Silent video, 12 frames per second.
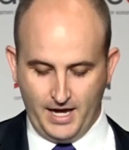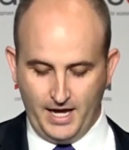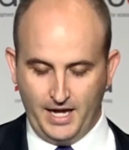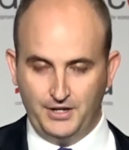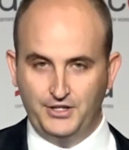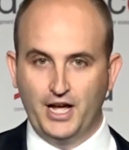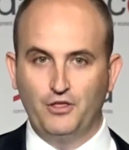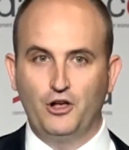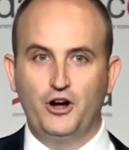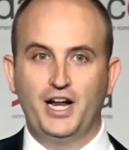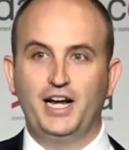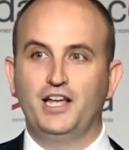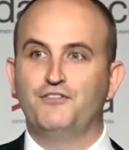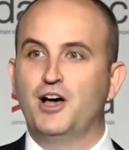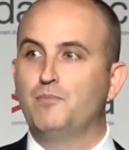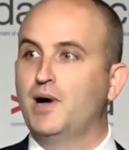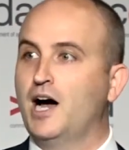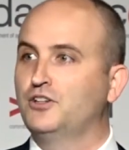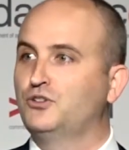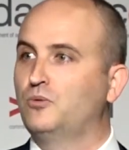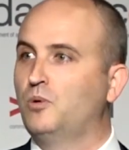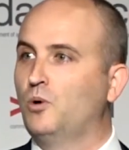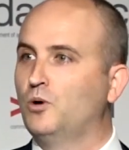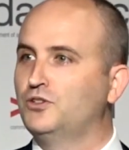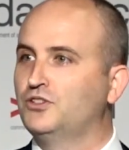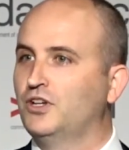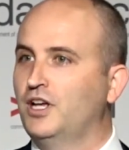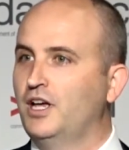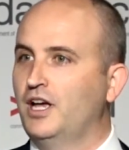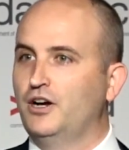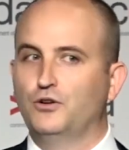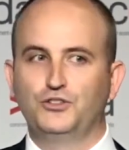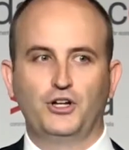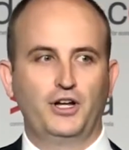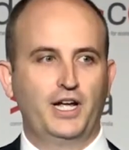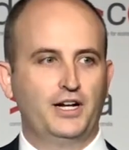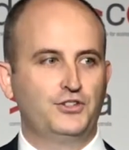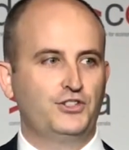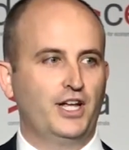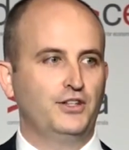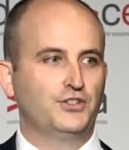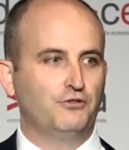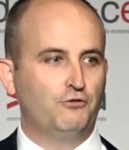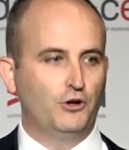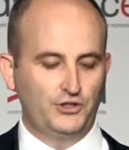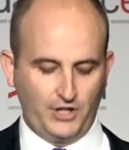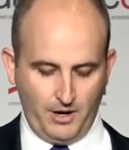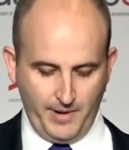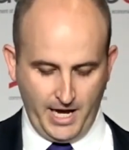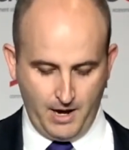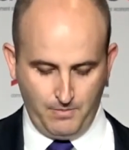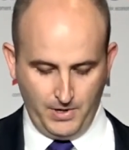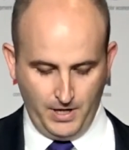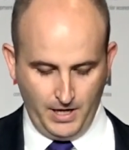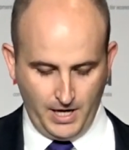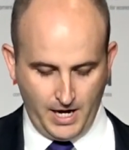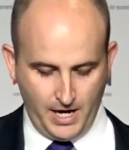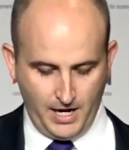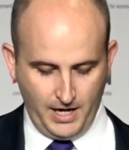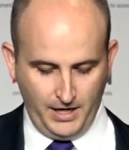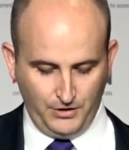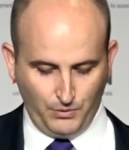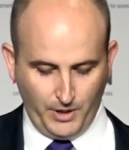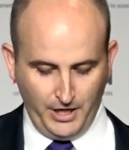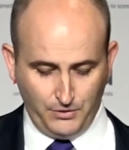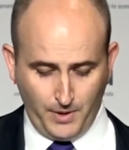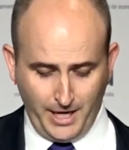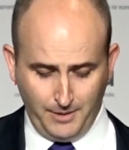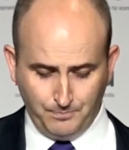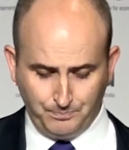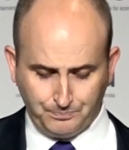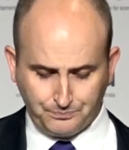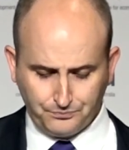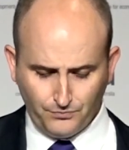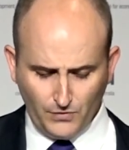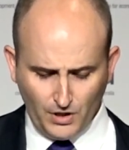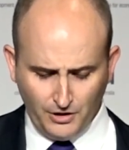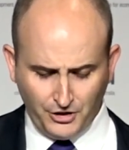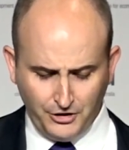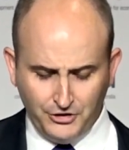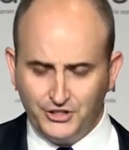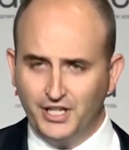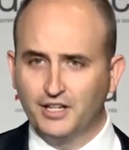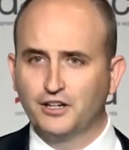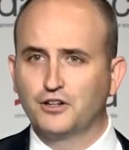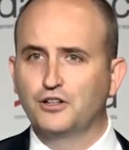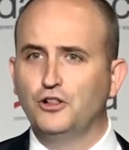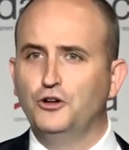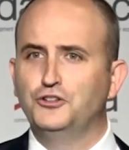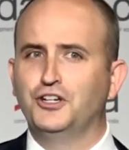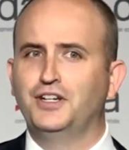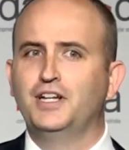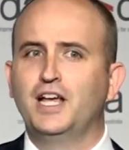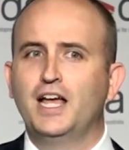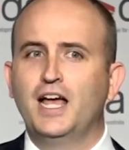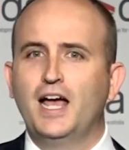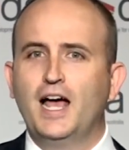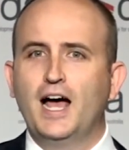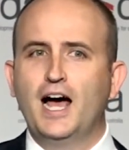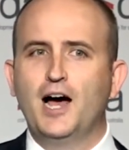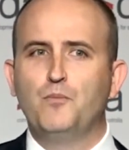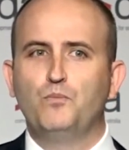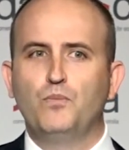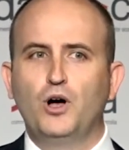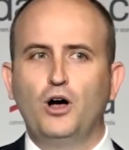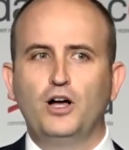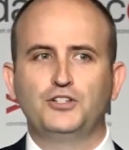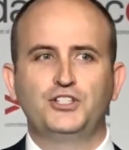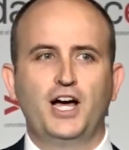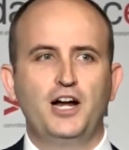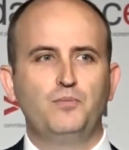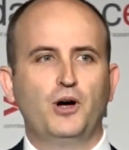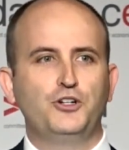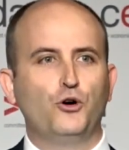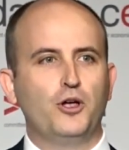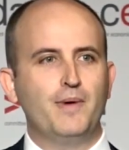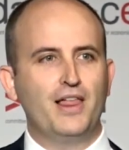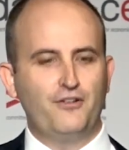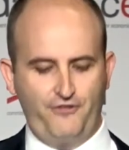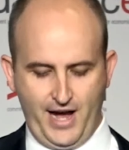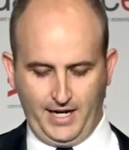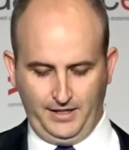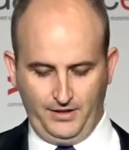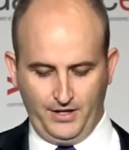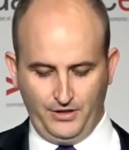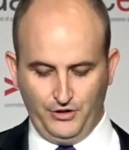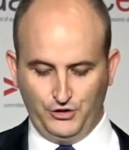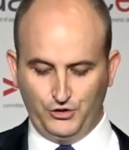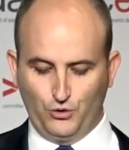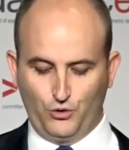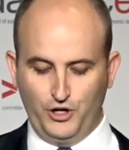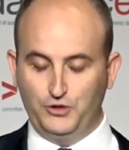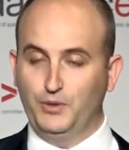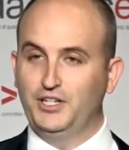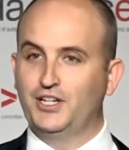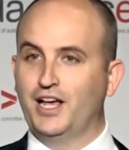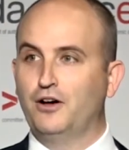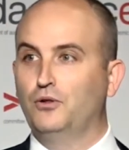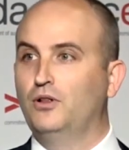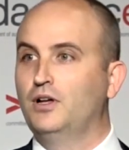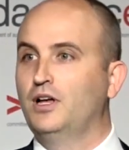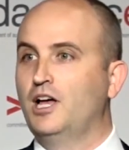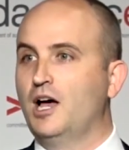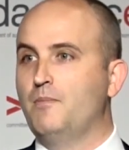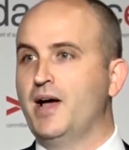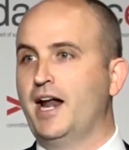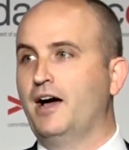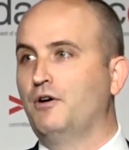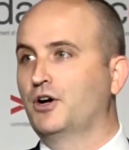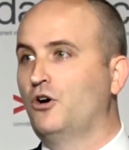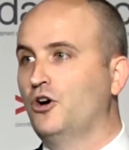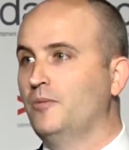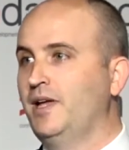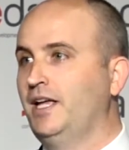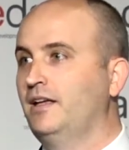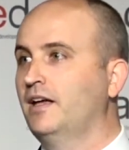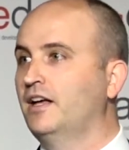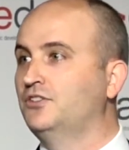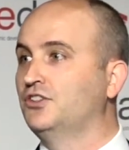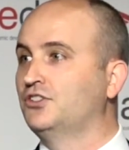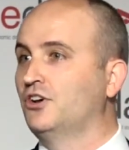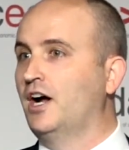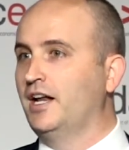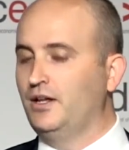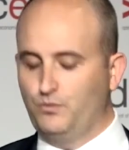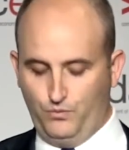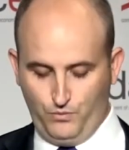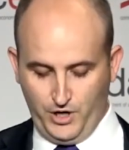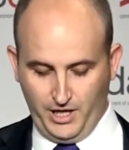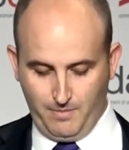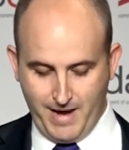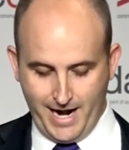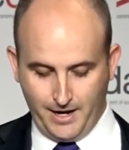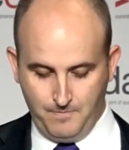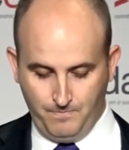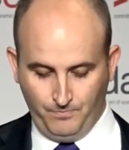and download any of our past reports and also get a sense of what's coming up in 2020. So just in conclusion, I started by talking about the fact that the stories we tell about our economy and society really matter.